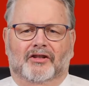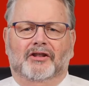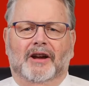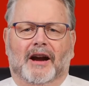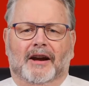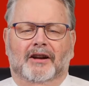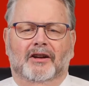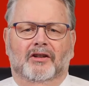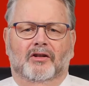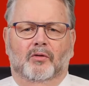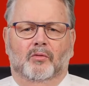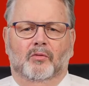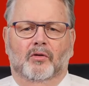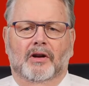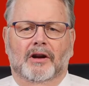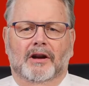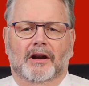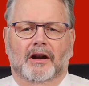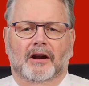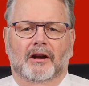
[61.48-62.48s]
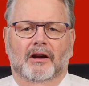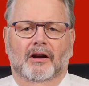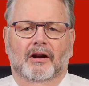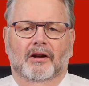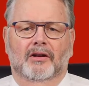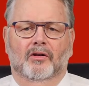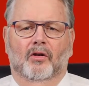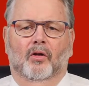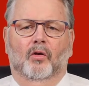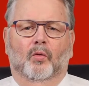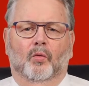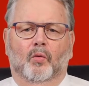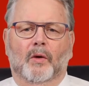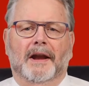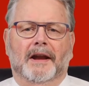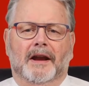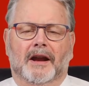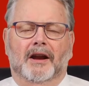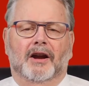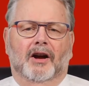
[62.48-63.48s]
stuck into reading, you're
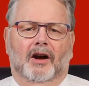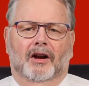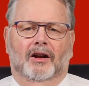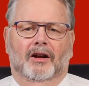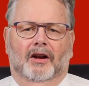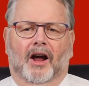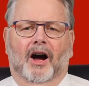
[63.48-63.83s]
winning at